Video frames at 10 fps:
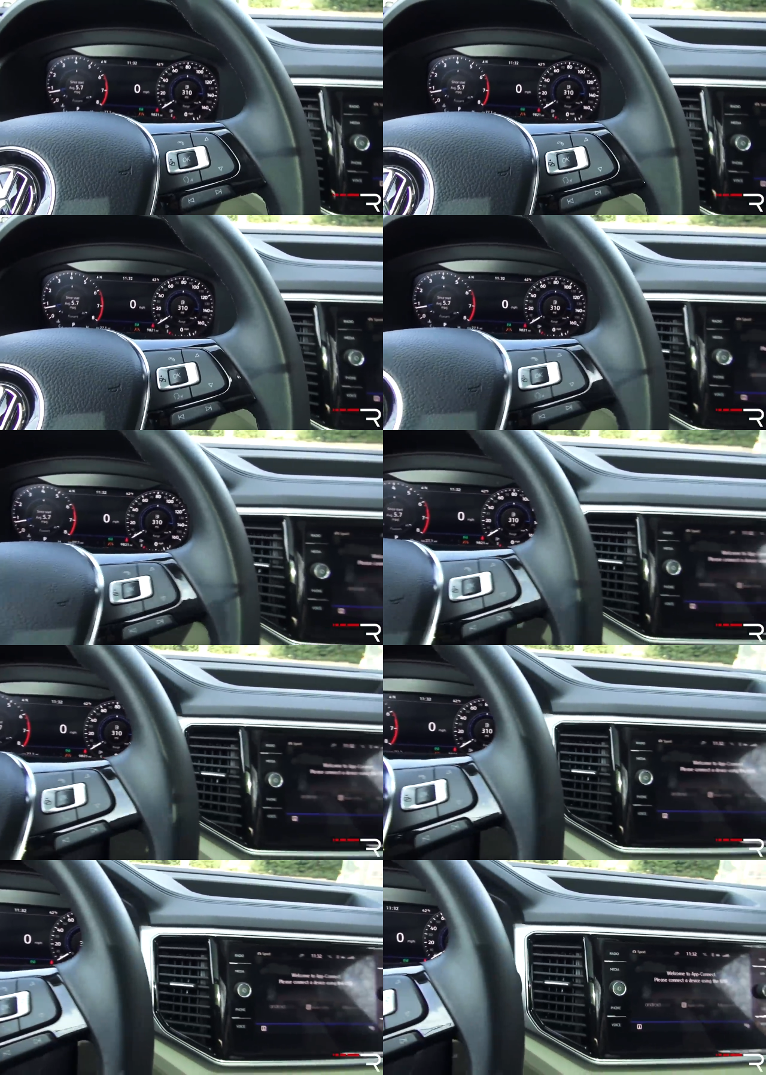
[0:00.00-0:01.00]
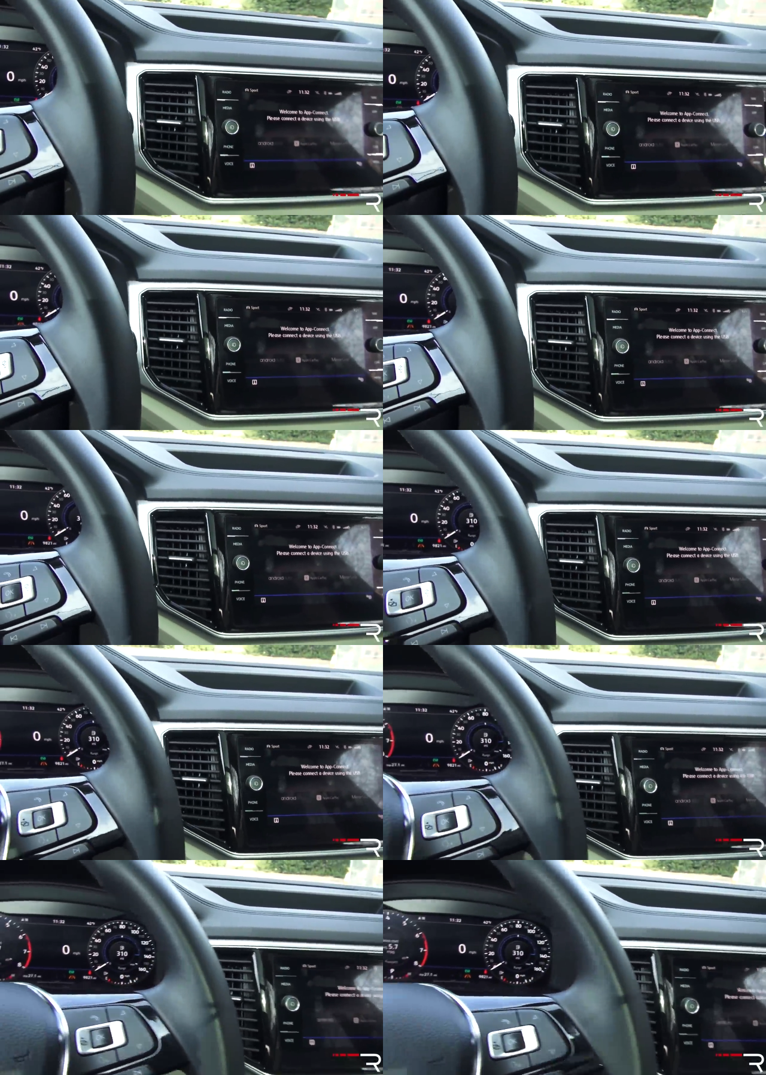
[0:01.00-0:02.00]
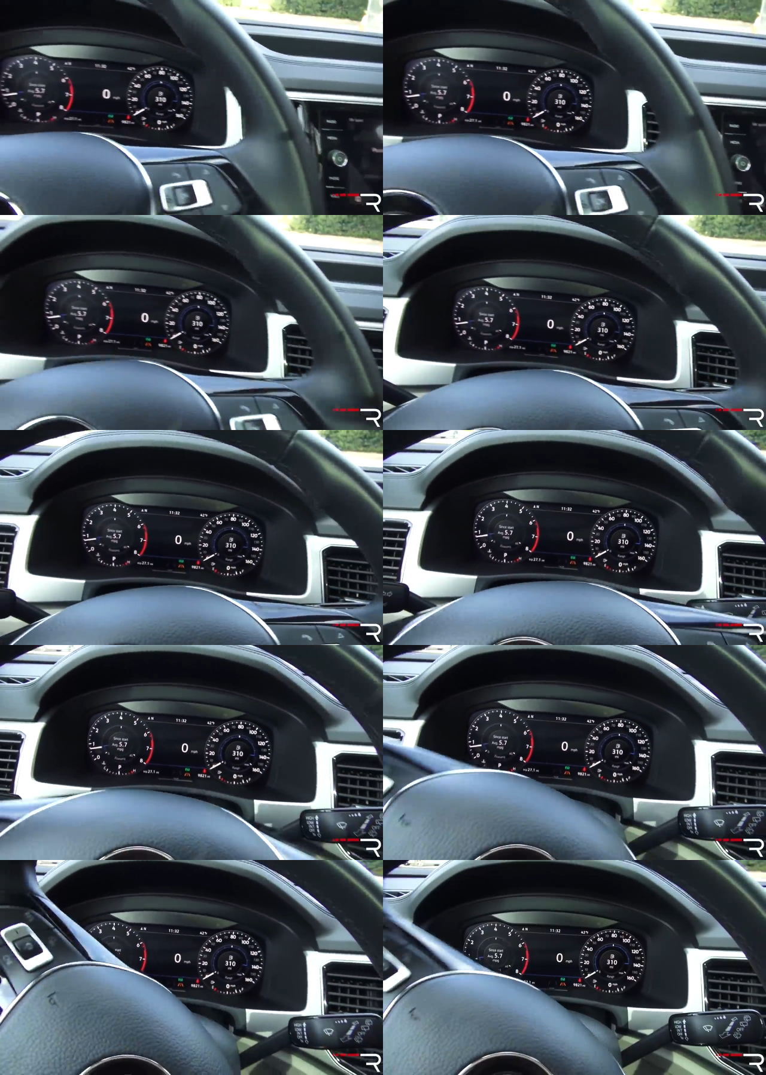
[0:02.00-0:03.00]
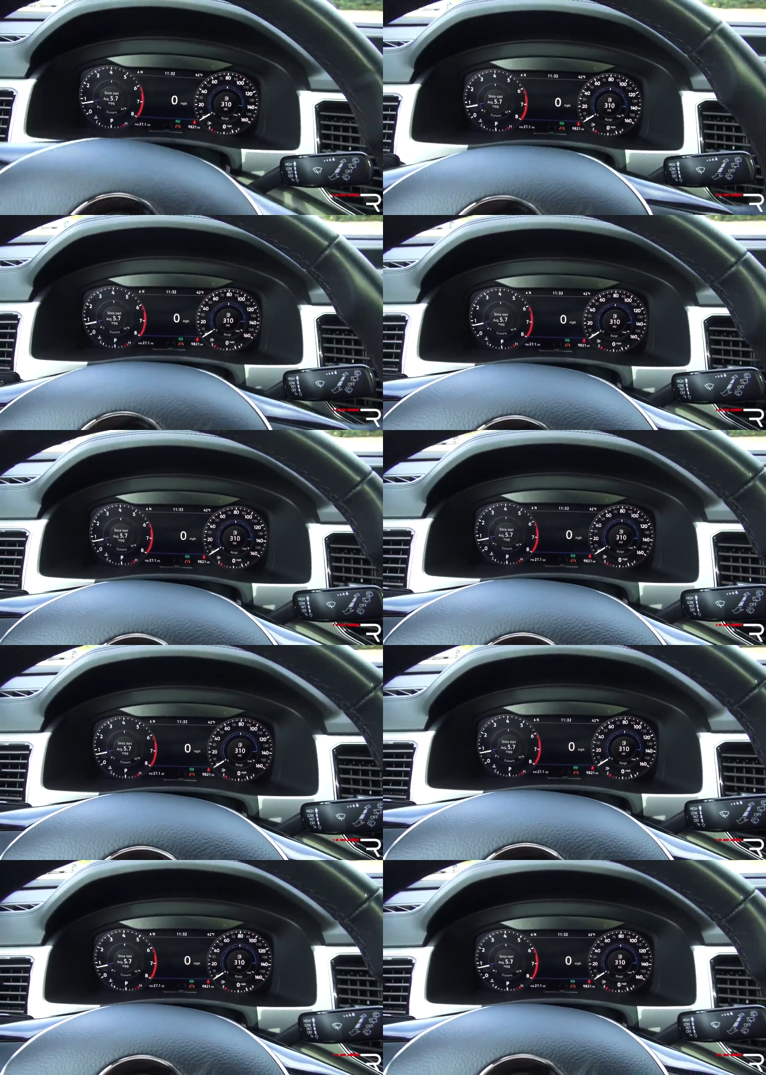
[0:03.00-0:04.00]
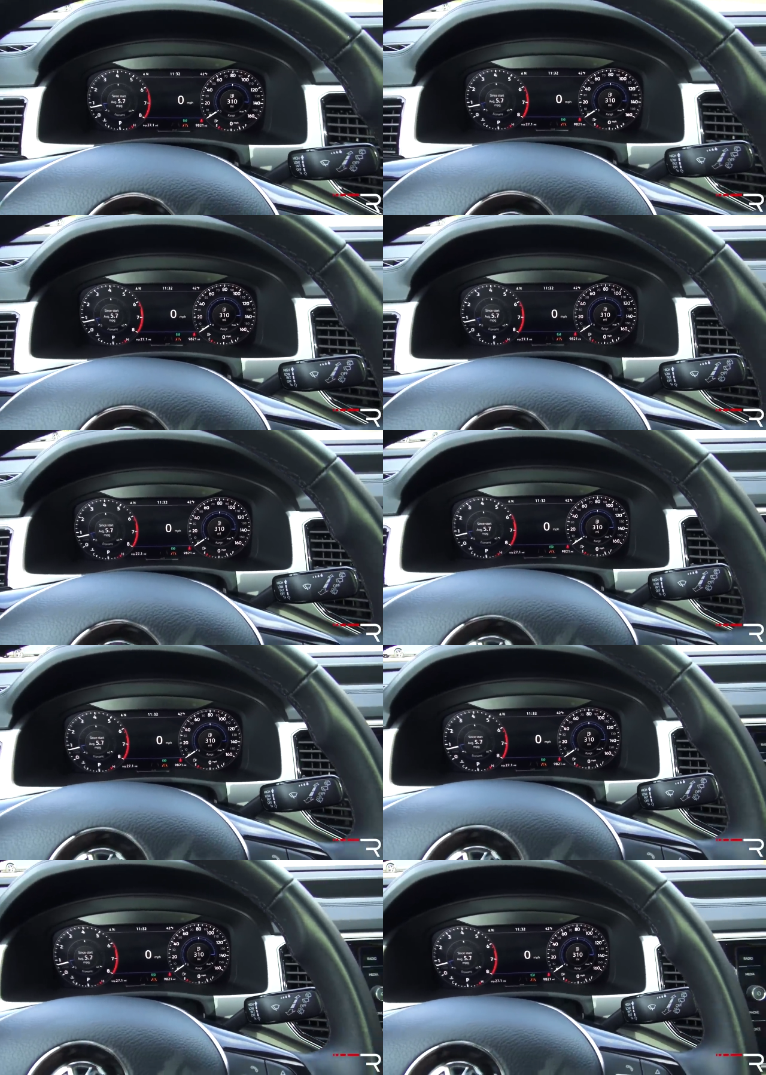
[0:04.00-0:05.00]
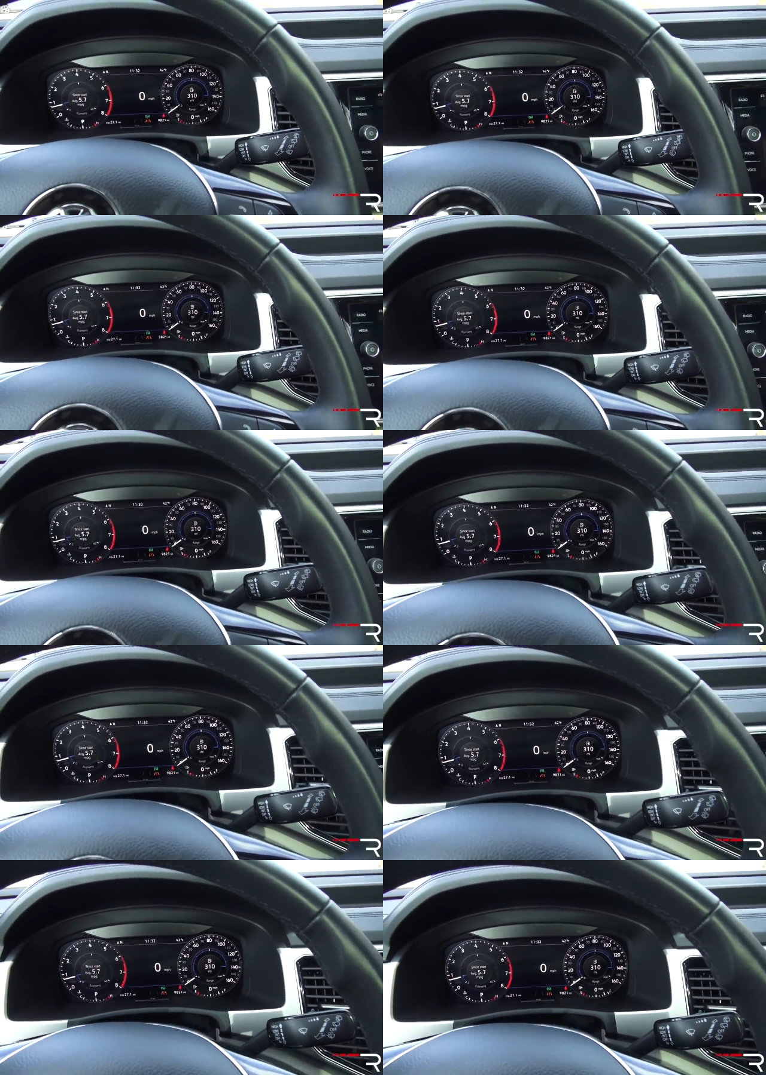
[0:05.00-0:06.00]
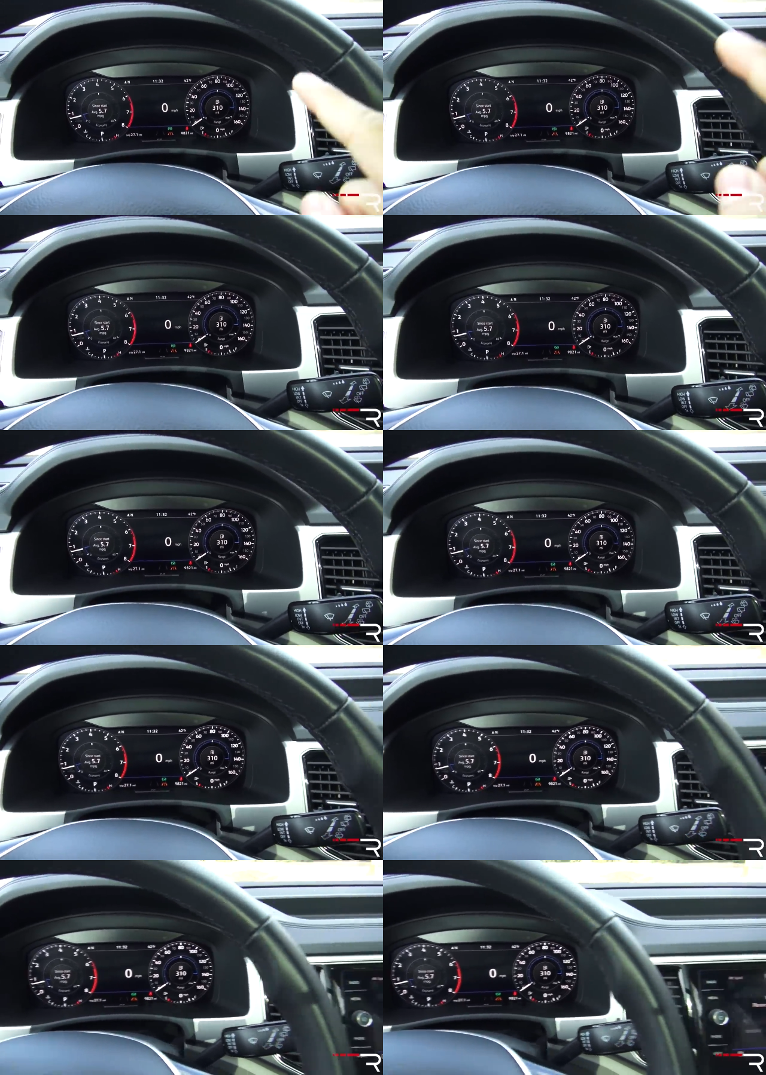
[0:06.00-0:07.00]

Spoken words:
(no speaker visible)